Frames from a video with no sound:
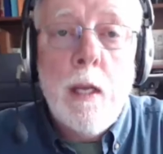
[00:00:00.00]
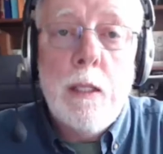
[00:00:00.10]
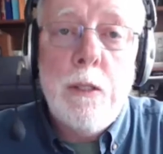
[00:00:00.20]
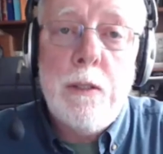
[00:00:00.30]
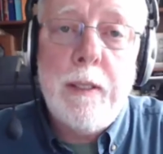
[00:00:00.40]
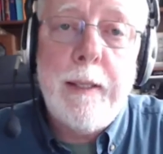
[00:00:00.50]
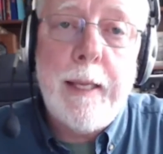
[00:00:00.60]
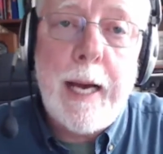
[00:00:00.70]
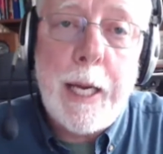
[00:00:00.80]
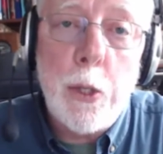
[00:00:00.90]
Using the
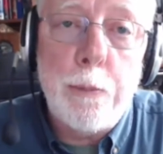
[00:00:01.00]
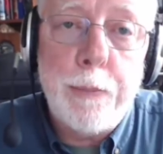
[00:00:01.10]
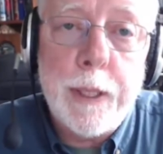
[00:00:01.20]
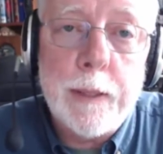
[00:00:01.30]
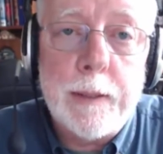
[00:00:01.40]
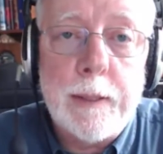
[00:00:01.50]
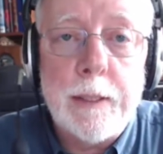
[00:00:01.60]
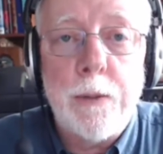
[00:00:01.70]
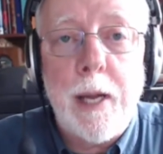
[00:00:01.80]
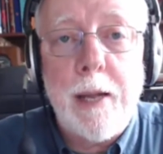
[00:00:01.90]
I O pins to
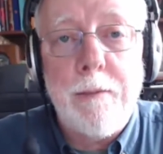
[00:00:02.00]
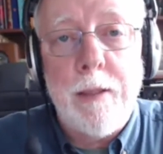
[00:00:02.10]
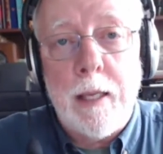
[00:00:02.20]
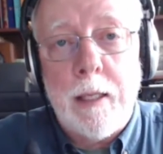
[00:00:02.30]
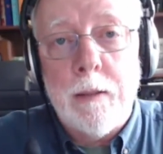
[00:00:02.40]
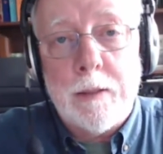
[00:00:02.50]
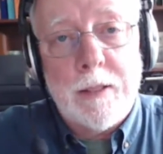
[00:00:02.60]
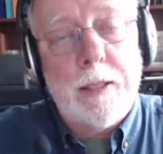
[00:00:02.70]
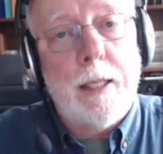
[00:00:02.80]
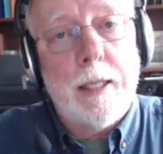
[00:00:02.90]
drive the
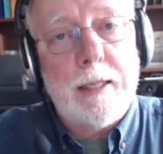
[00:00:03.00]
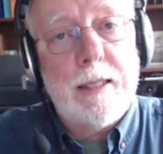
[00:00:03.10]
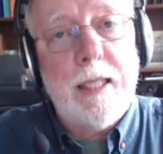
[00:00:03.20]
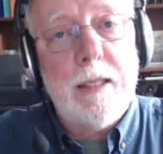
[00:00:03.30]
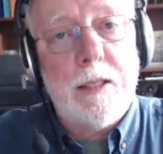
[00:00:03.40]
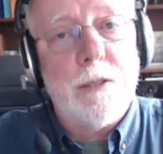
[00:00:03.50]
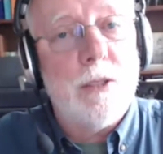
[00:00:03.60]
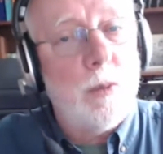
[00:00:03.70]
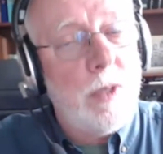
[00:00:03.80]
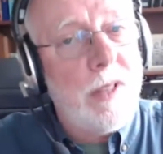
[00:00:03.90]
ultrasonic sensor
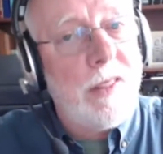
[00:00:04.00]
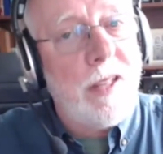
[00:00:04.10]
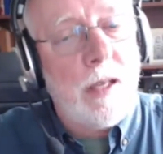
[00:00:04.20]
is one thing,